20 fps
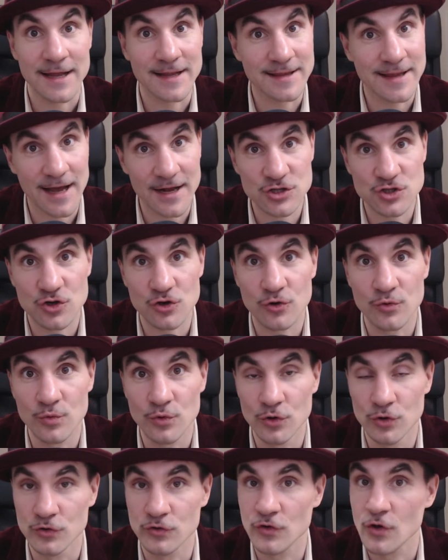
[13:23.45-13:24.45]
that's your
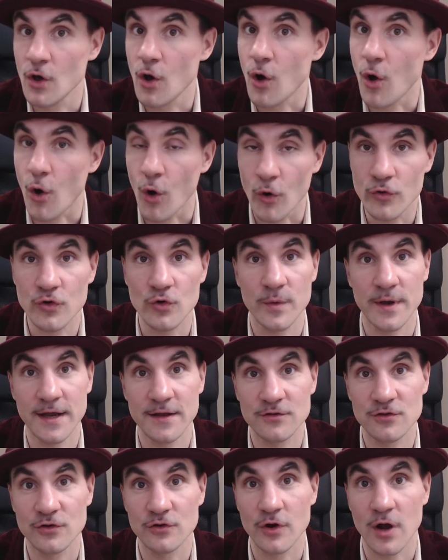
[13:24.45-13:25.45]
route on the way
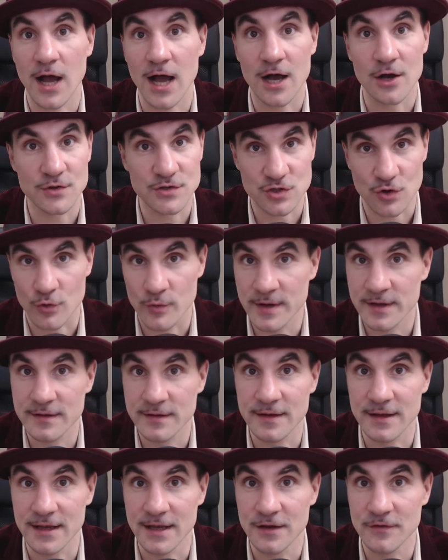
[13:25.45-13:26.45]
to your house or in
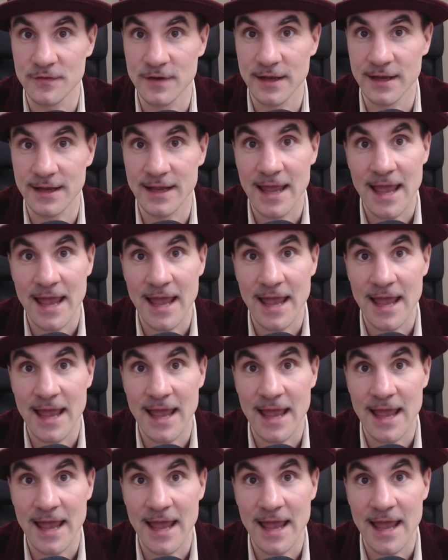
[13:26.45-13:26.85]
the evening,